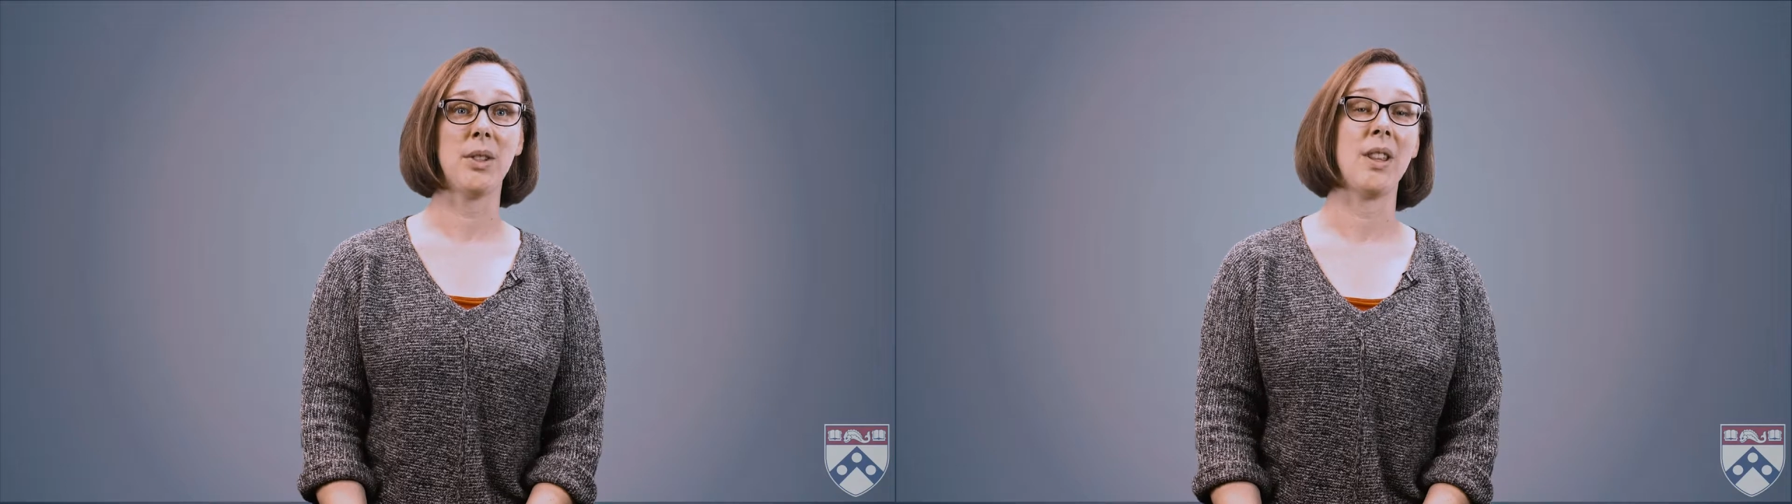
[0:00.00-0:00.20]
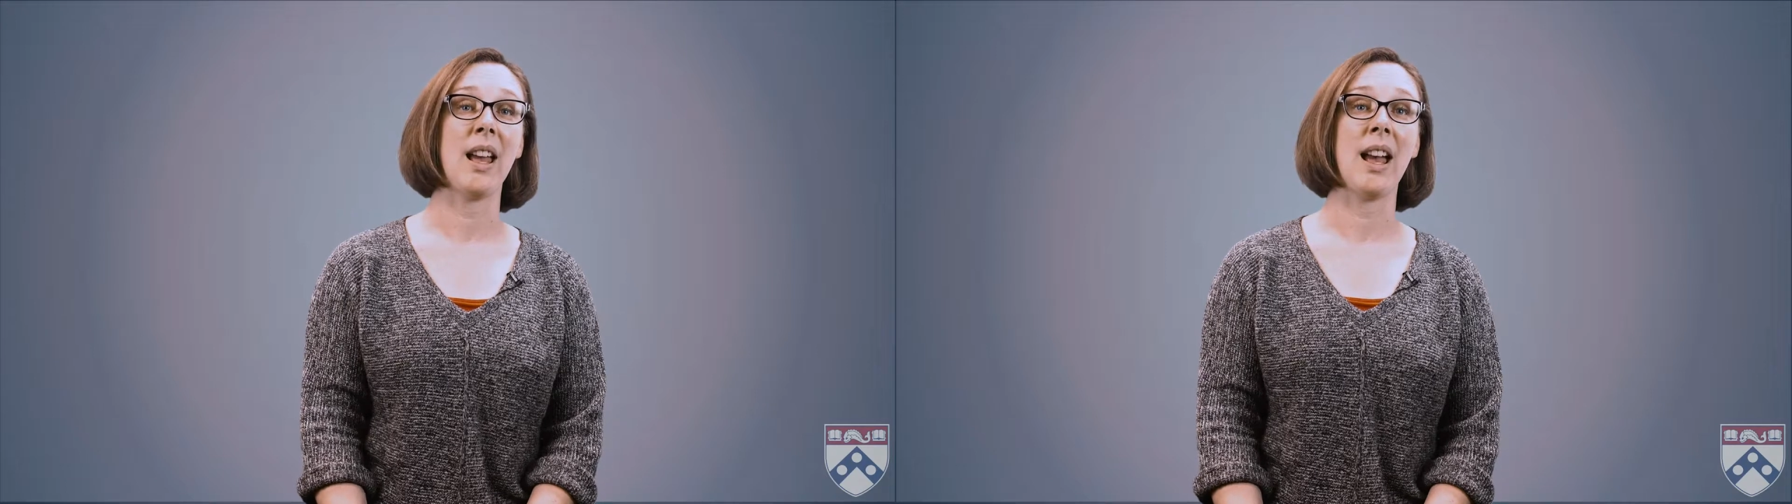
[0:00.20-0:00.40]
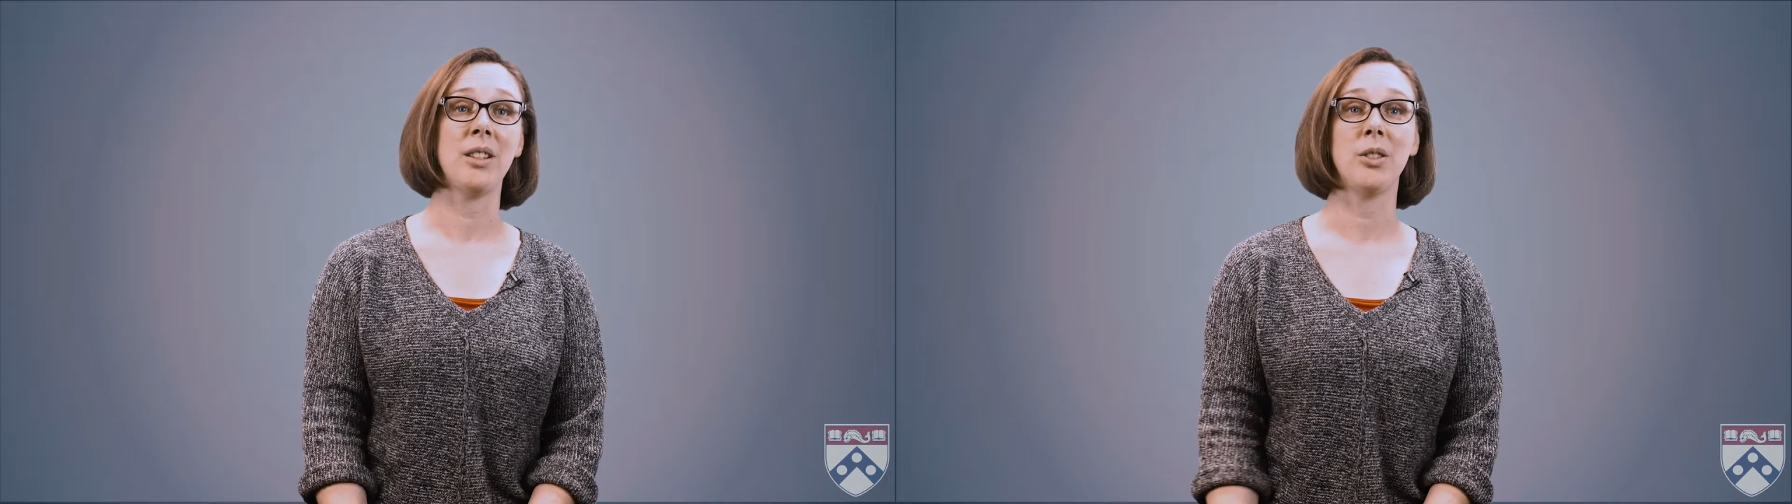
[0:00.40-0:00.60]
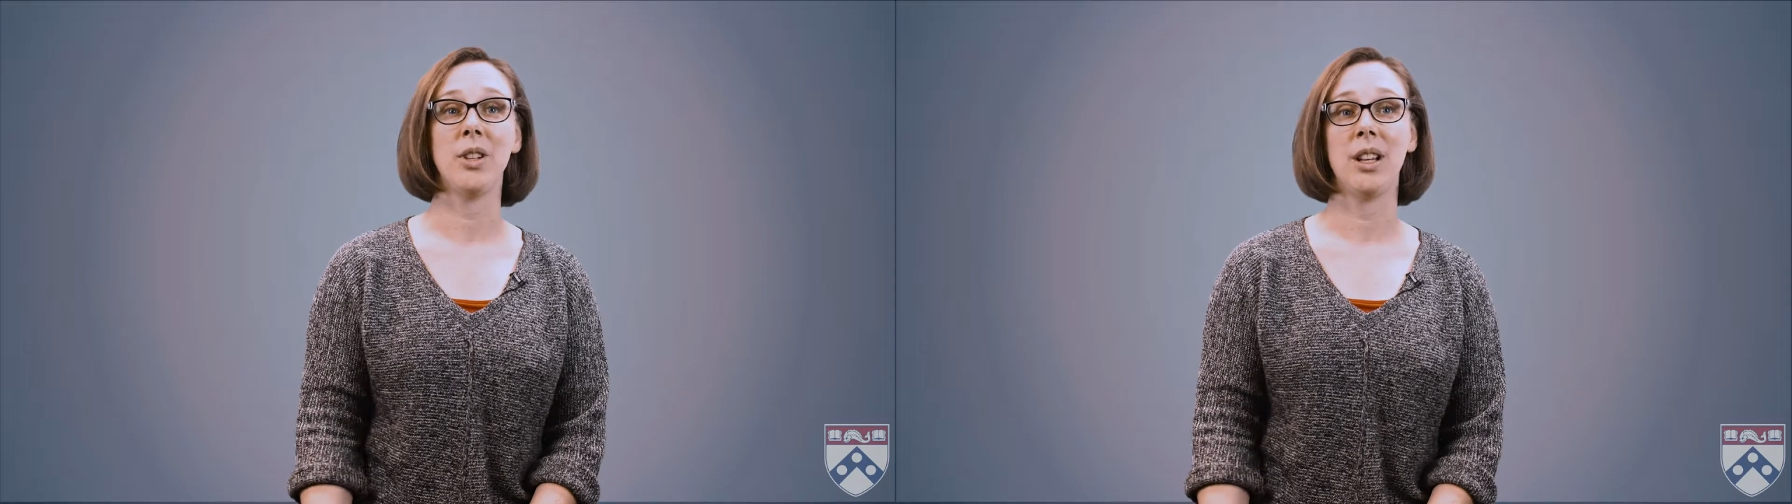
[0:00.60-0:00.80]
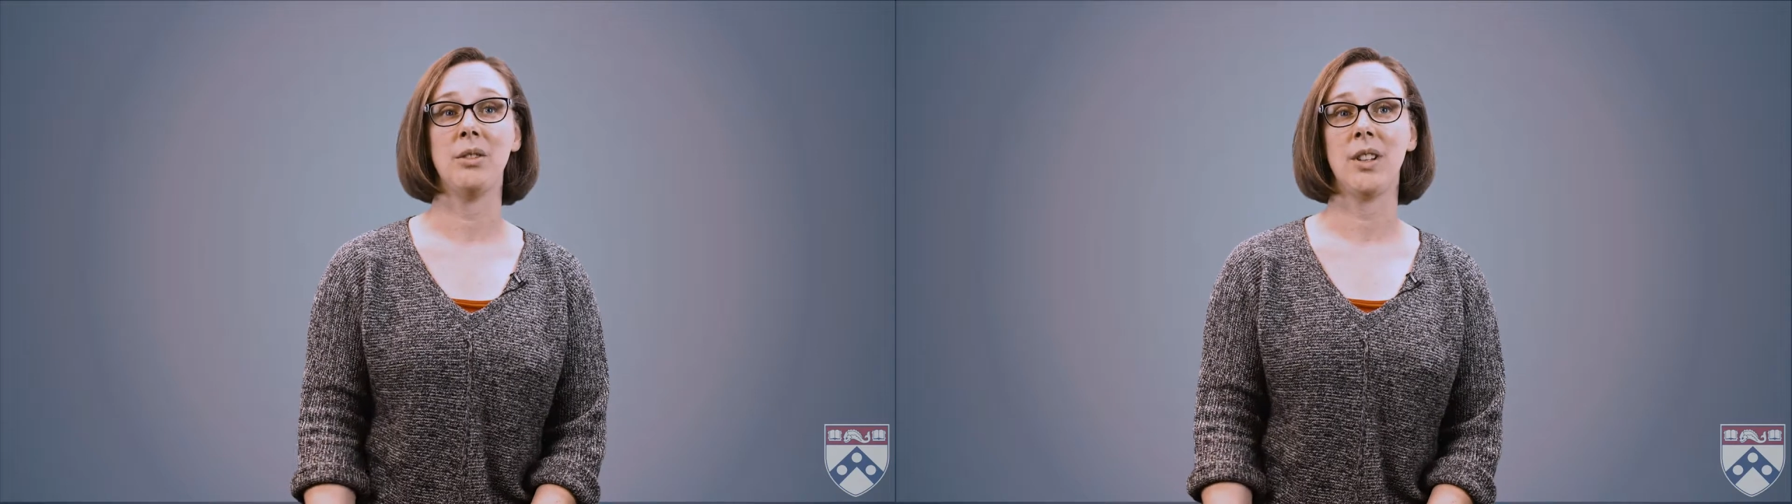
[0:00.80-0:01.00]
So they had to
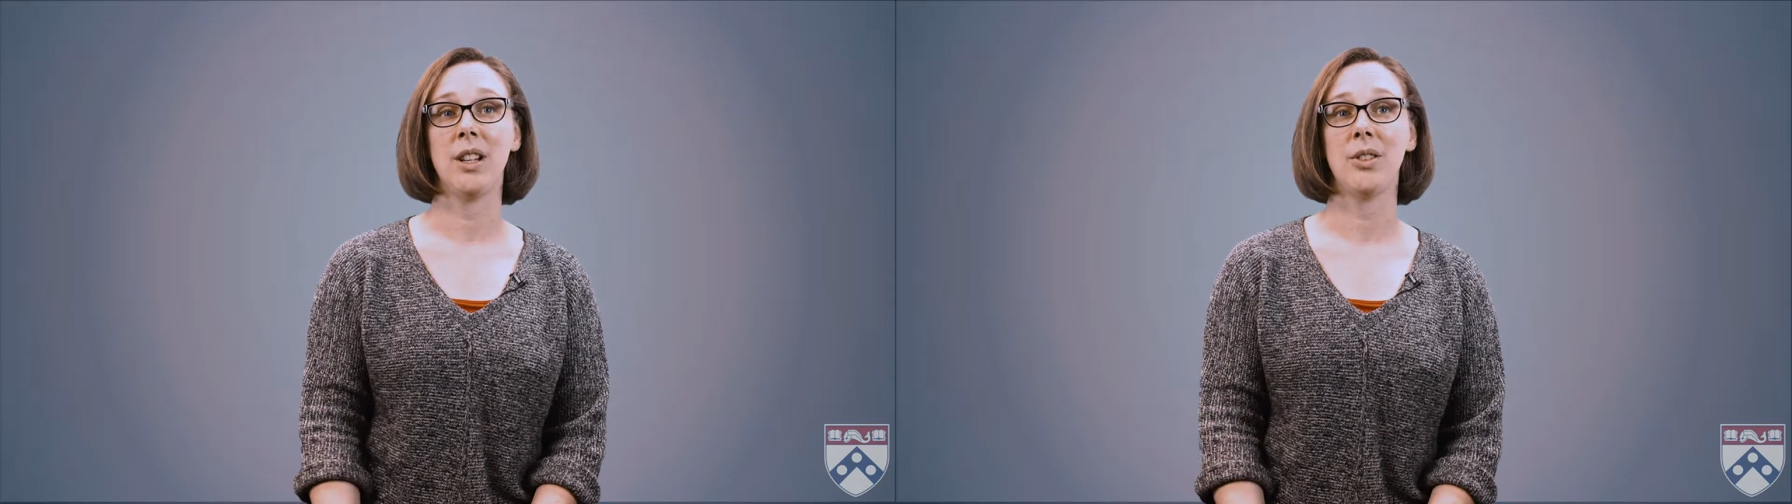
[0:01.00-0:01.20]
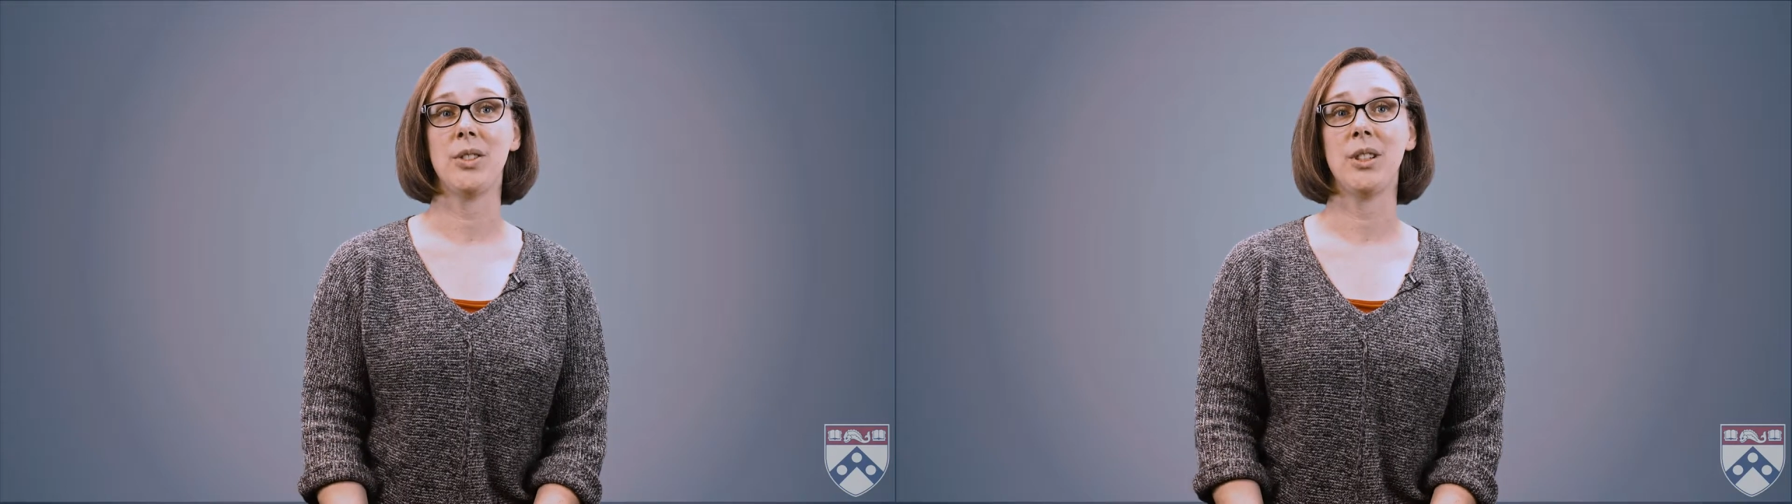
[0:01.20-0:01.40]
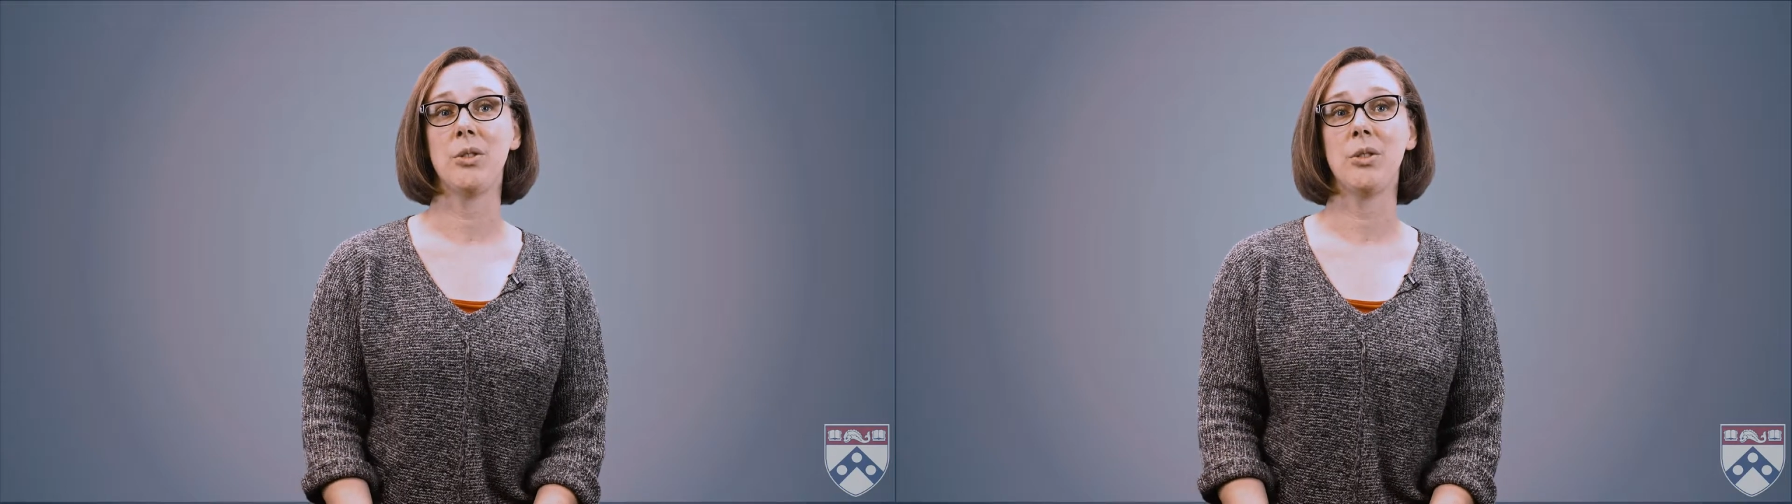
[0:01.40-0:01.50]
create videos